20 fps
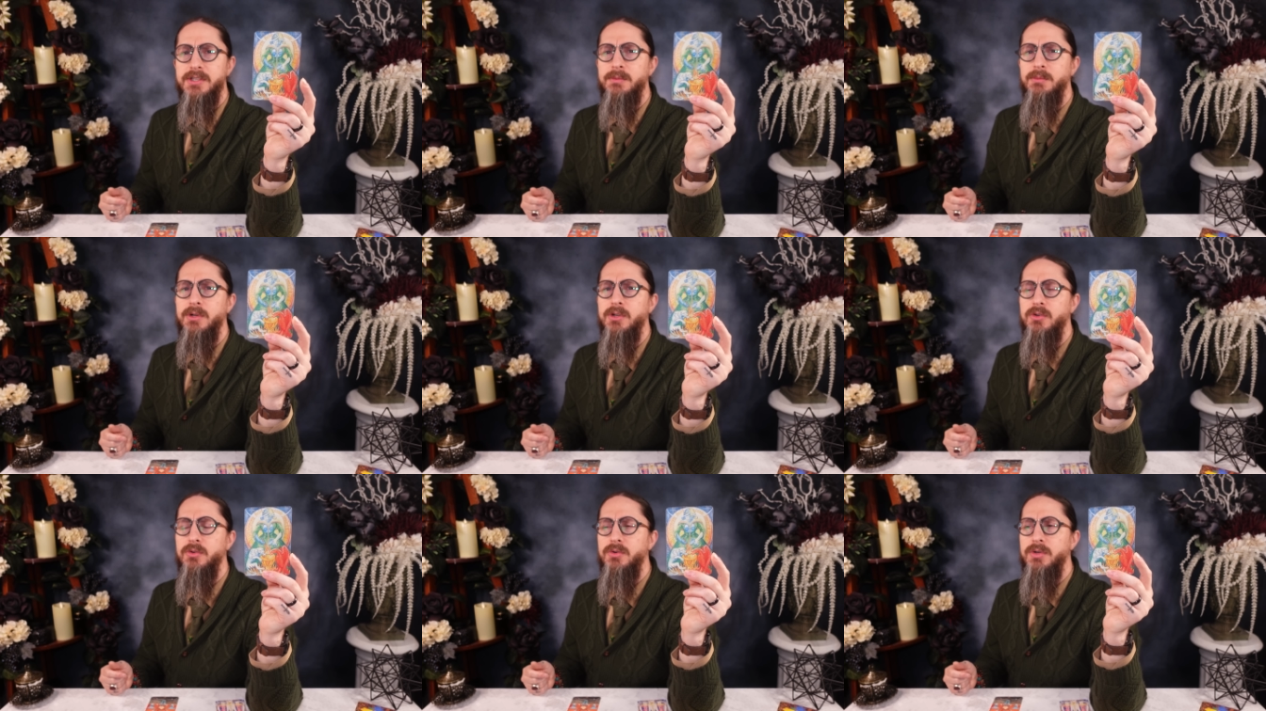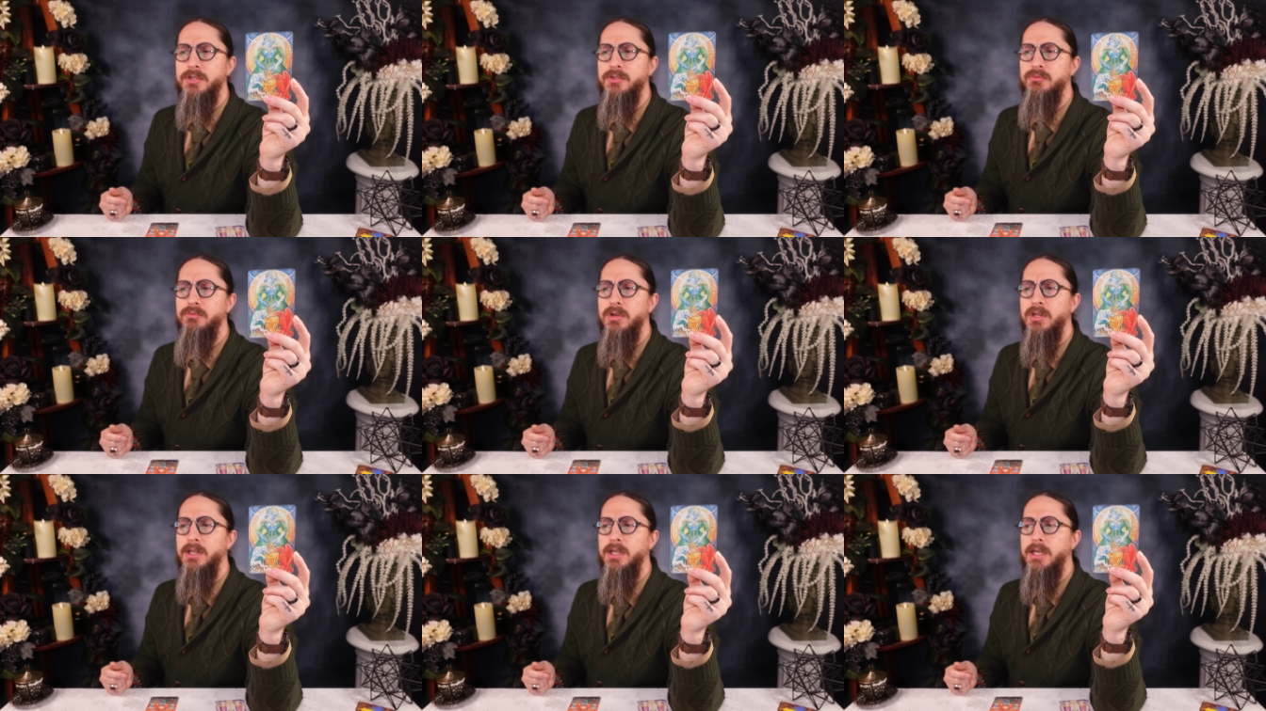someone who
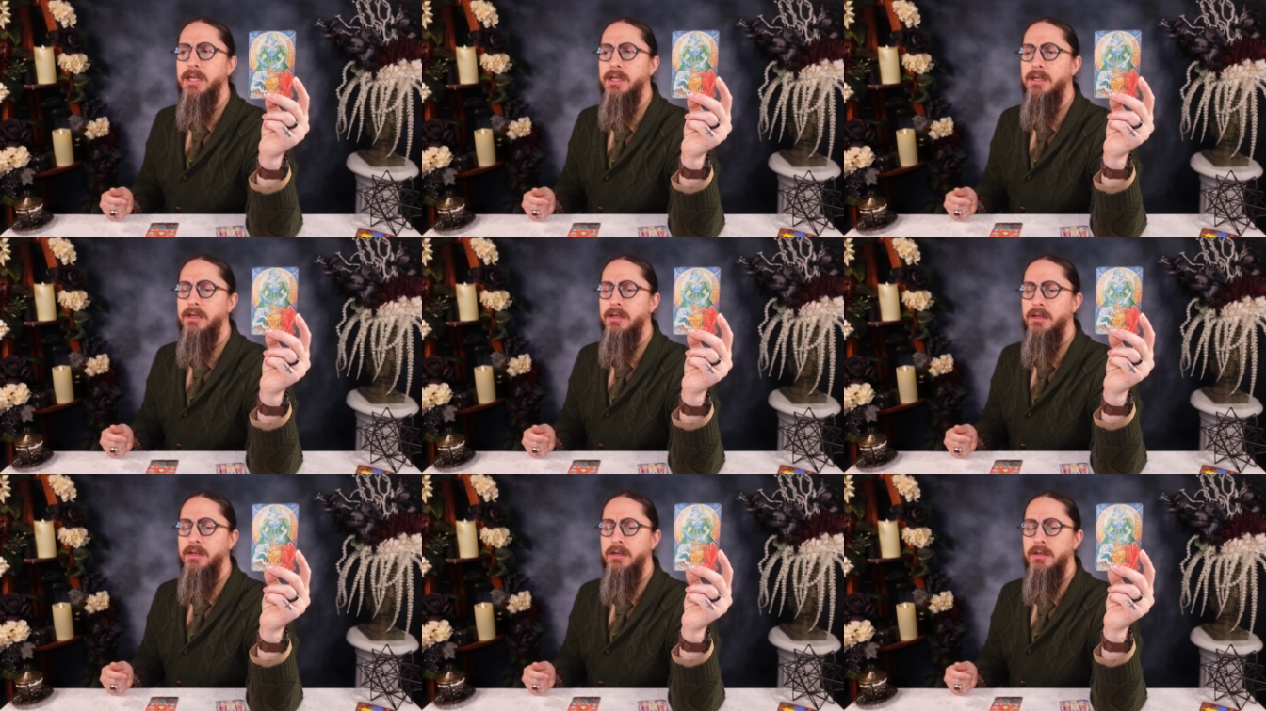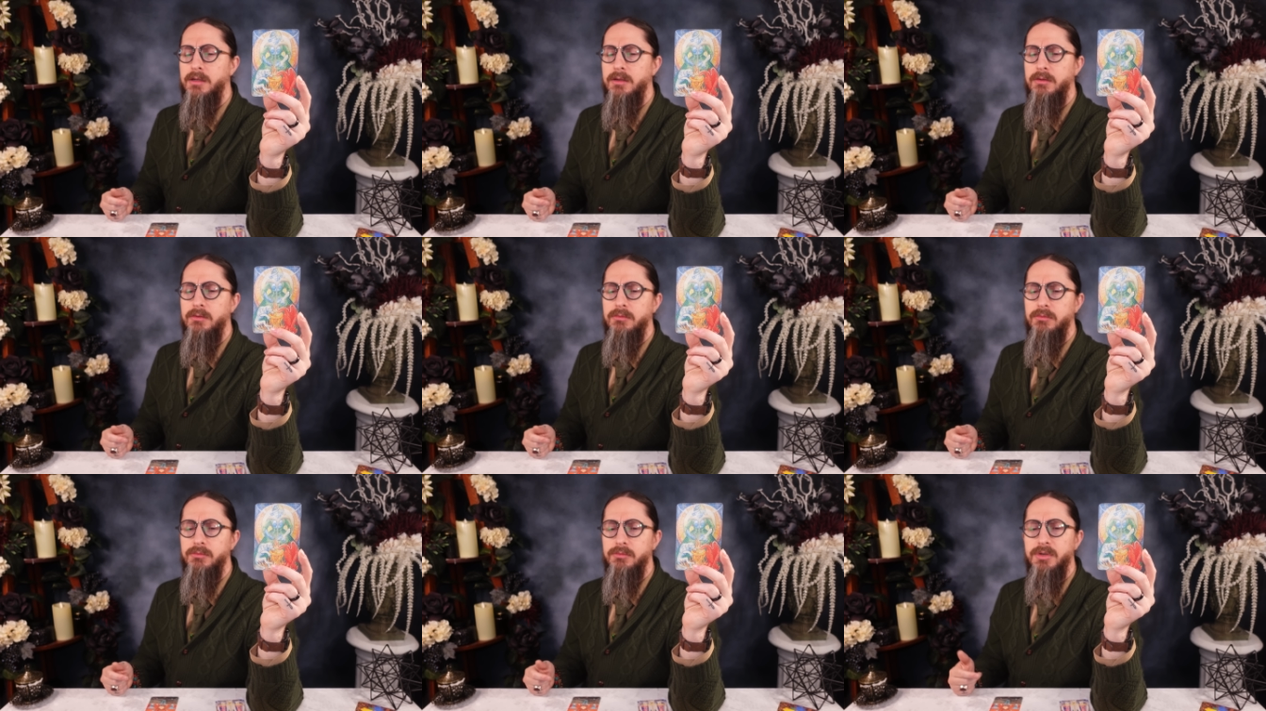is really,
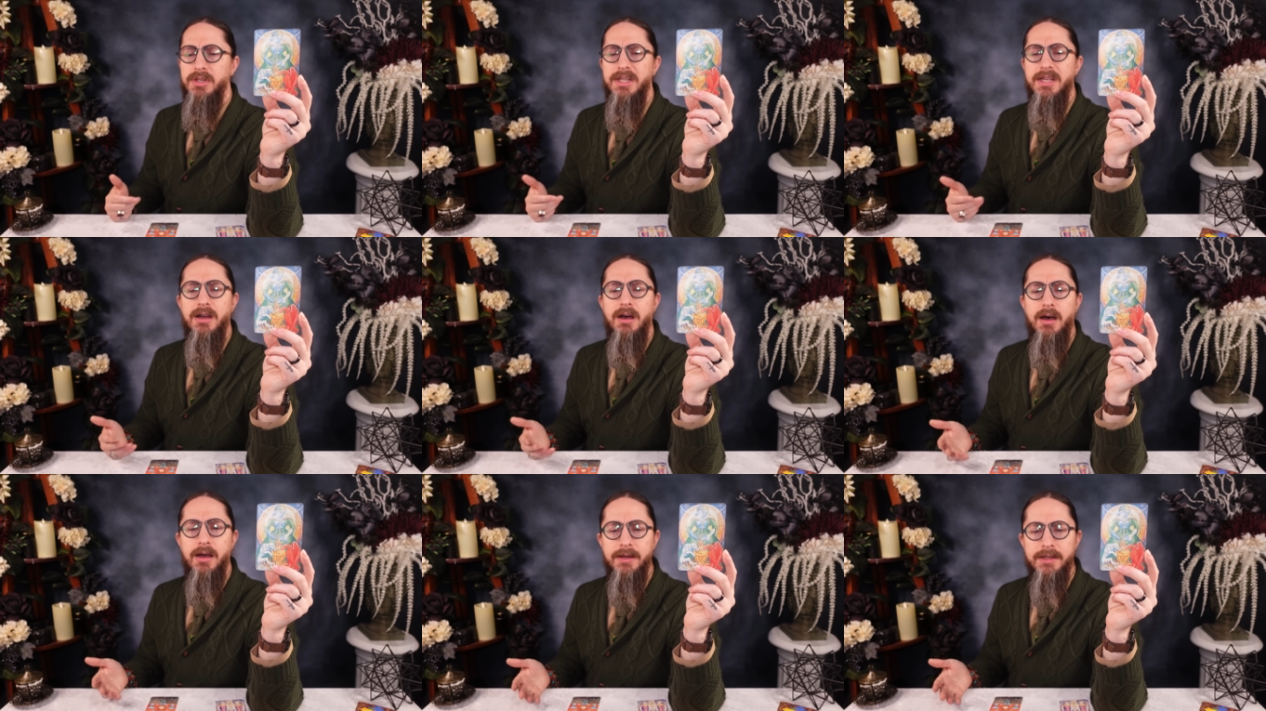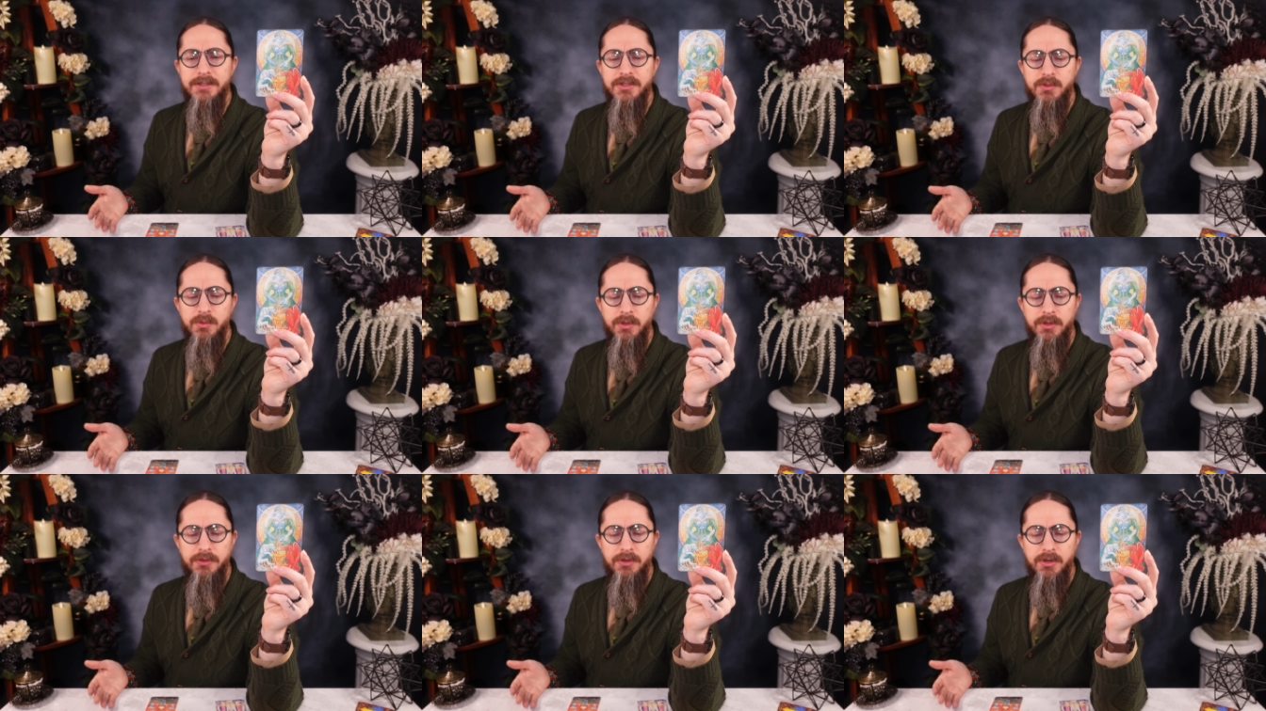really
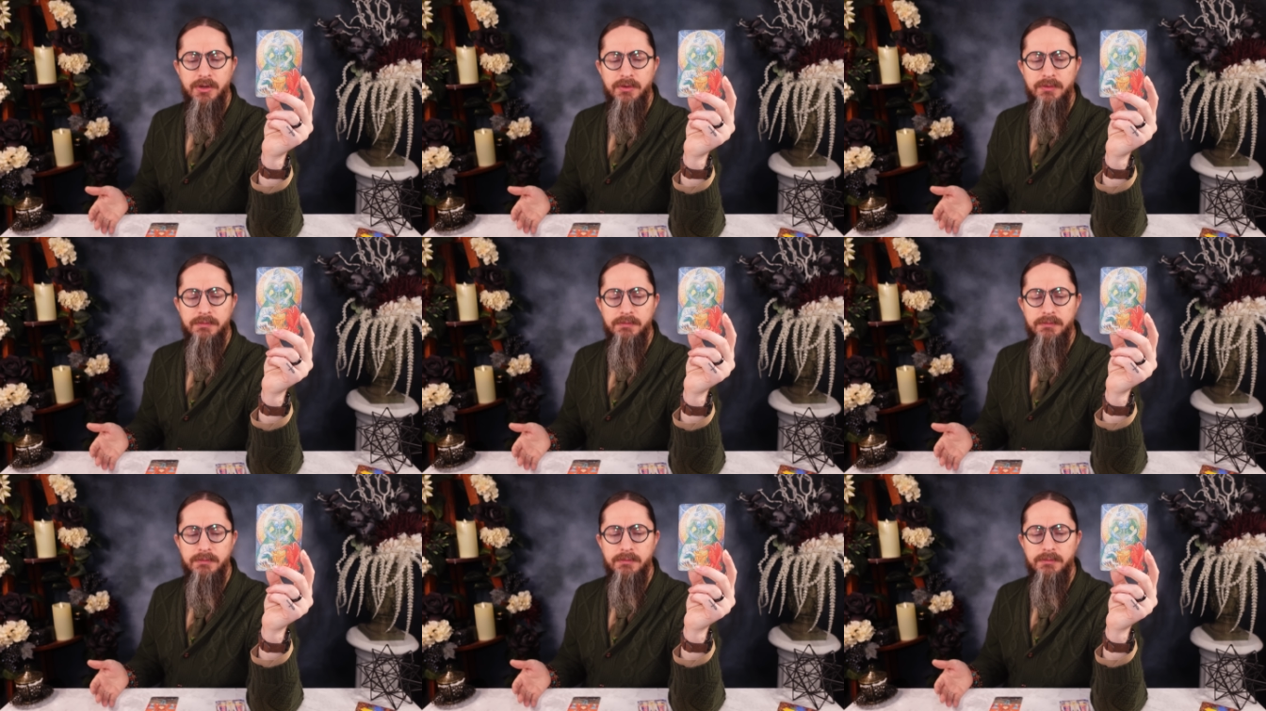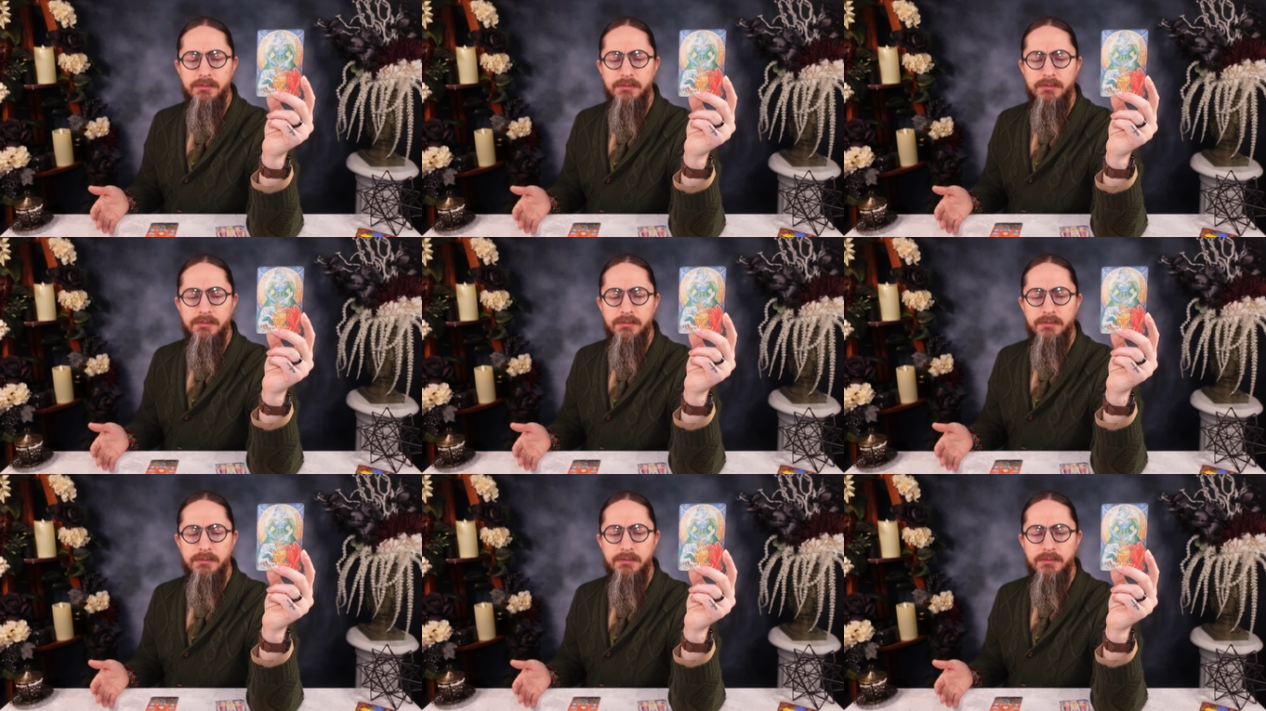honest with you.